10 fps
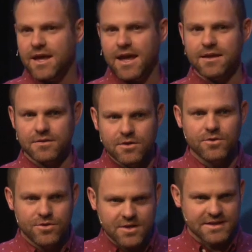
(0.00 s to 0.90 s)
And
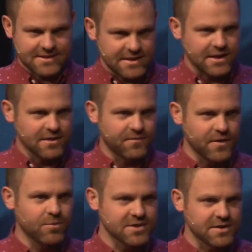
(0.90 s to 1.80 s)
Lou, you could see on the
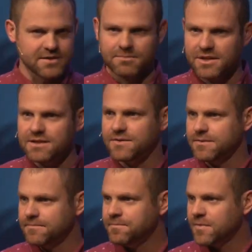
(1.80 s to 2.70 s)
film, would start to believe it,
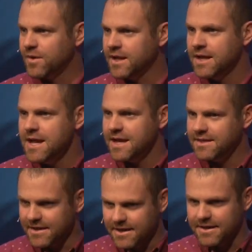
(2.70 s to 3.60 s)
right? And
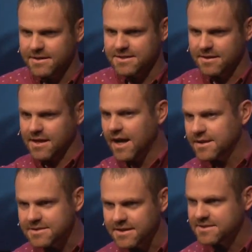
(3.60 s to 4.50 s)
they'd get into the
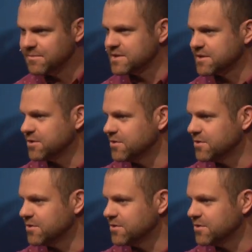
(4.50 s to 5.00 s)
contest of Mr.